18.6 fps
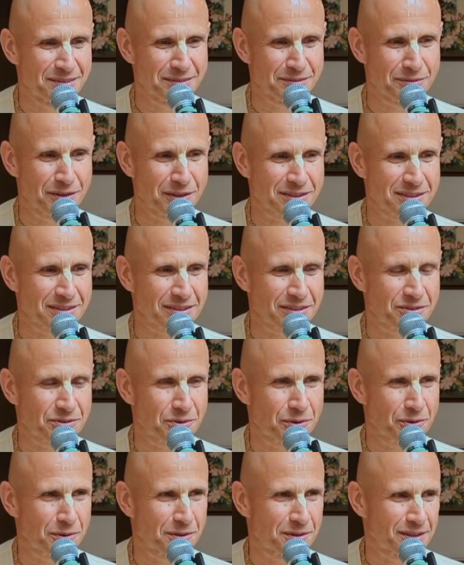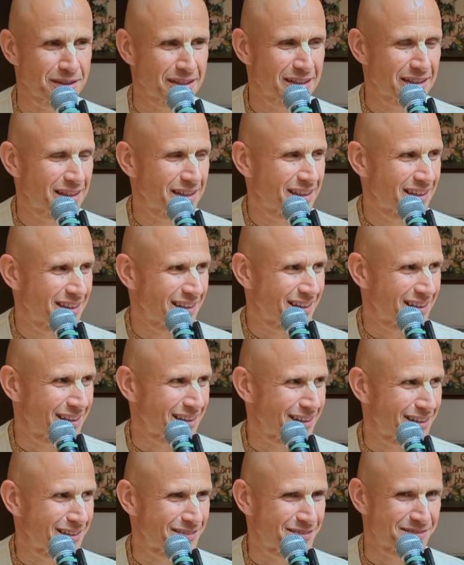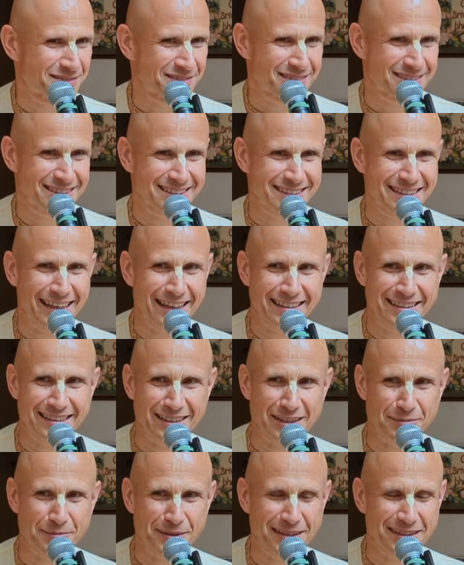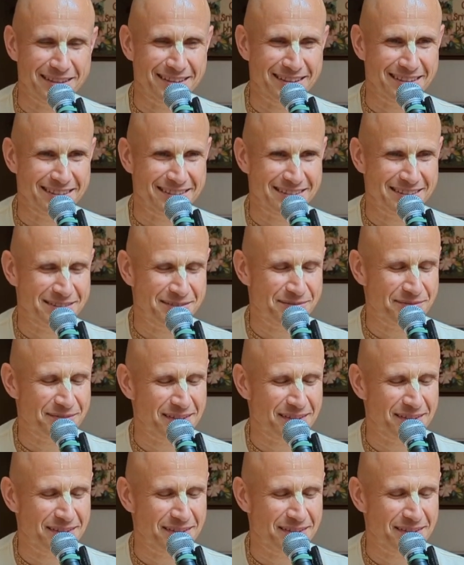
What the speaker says: wasn't at all saddened by this.